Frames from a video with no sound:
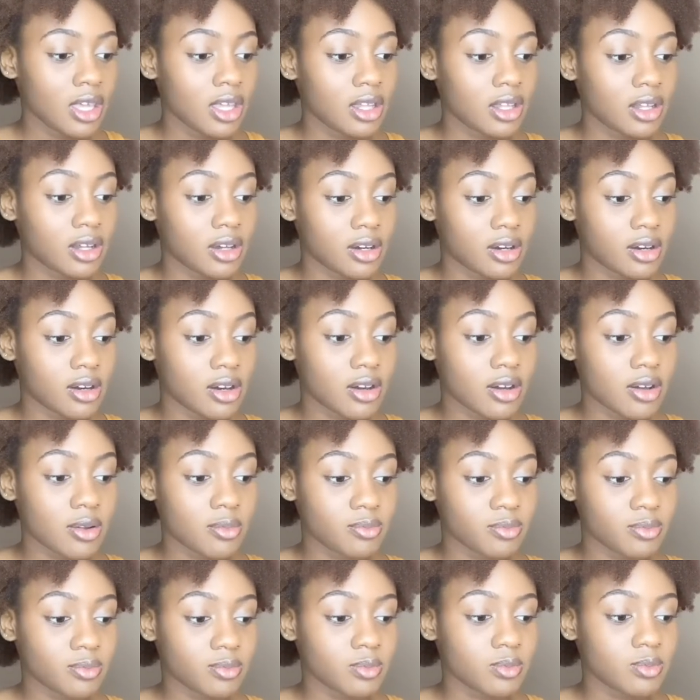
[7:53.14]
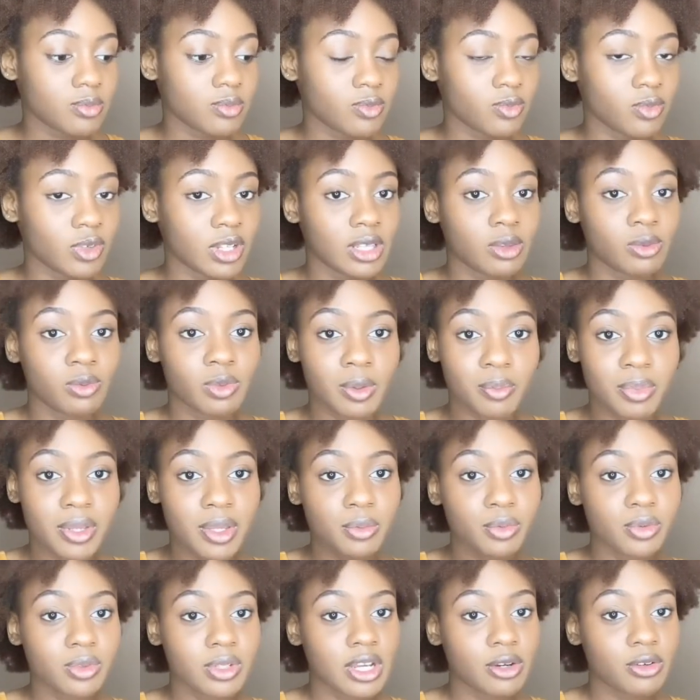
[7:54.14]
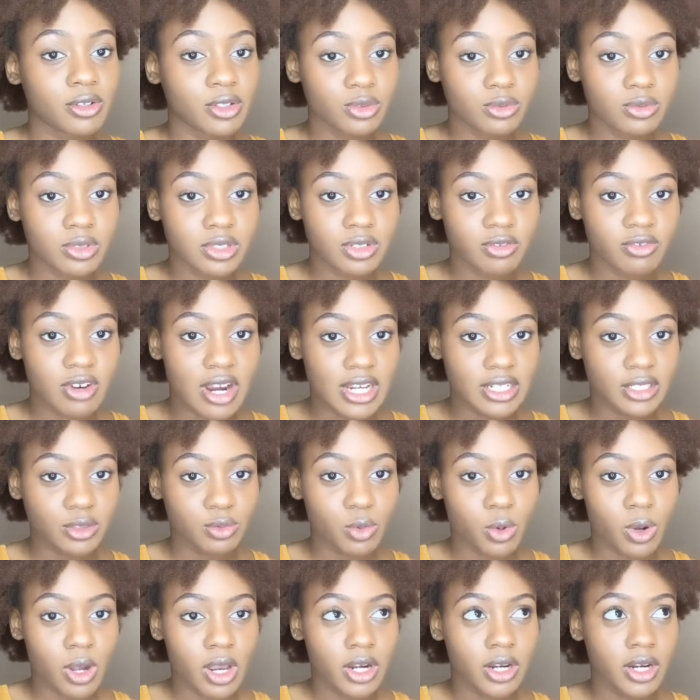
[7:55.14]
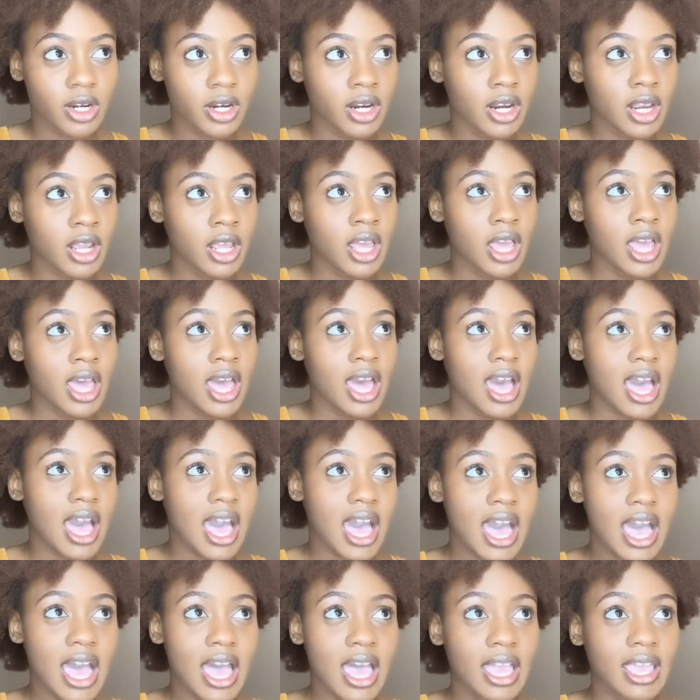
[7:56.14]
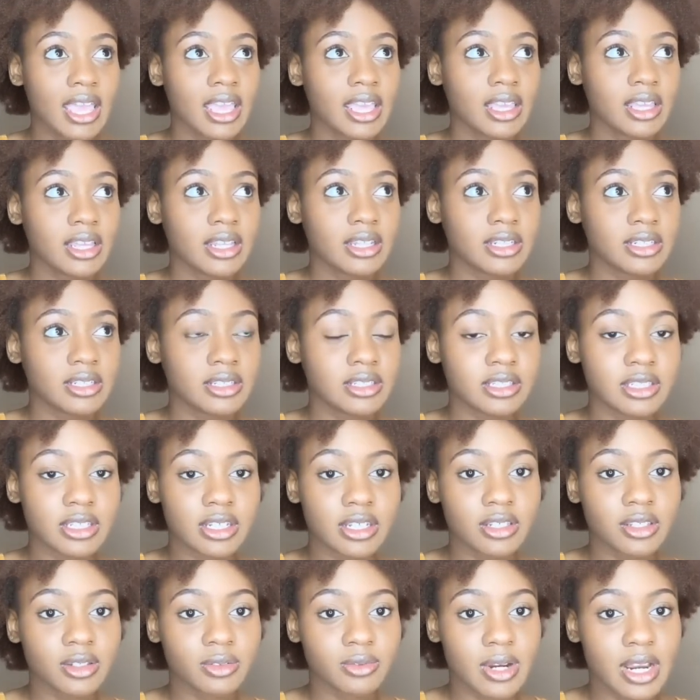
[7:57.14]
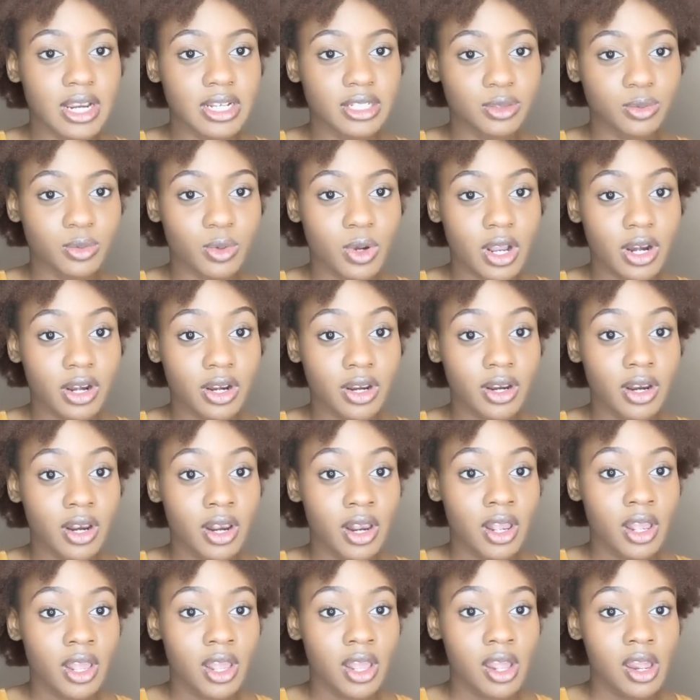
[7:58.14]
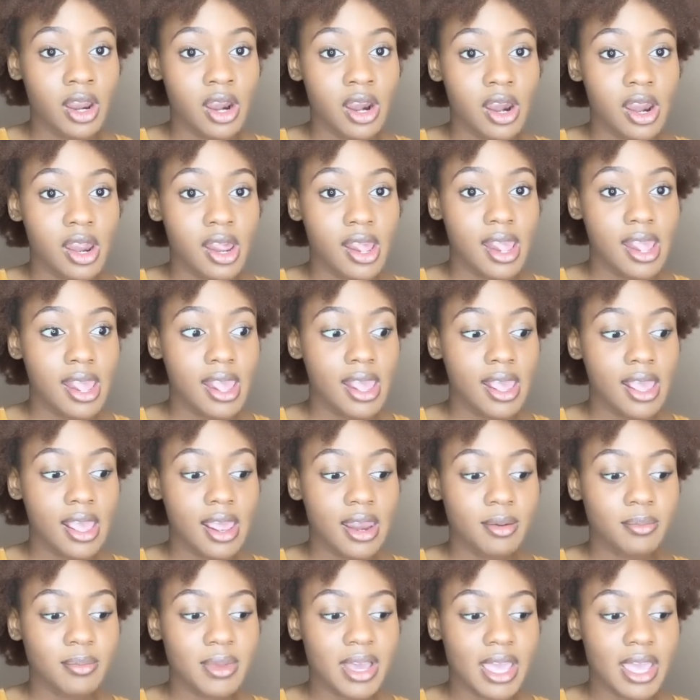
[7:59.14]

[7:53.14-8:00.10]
Um, what the people that were doing the rice water, I did the rice water, and my